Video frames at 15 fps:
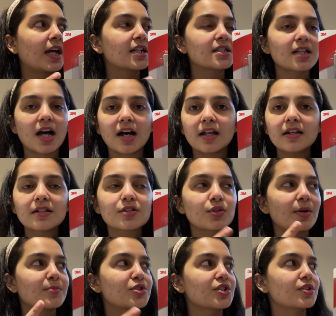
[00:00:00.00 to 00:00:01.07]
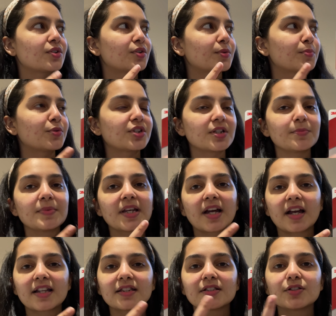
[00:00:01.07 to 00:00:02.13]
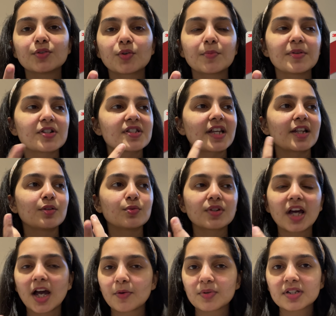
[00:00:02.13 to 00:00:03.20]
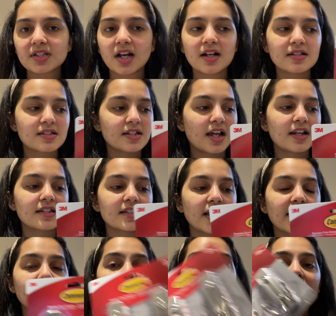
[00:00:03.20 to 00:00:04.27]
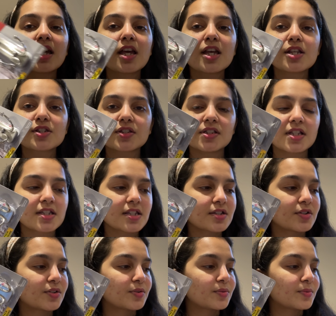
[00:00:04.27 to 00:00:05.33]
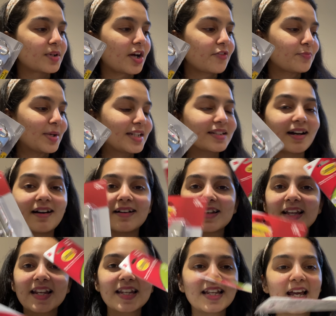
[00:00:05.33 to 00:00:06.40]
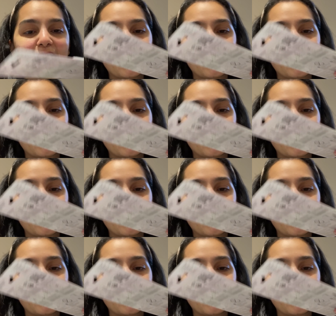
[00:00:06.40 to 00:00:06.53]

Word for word: towel so i'm just gonna put it behind the door because i don't have a towel stand yet so this is gonna have my towel and i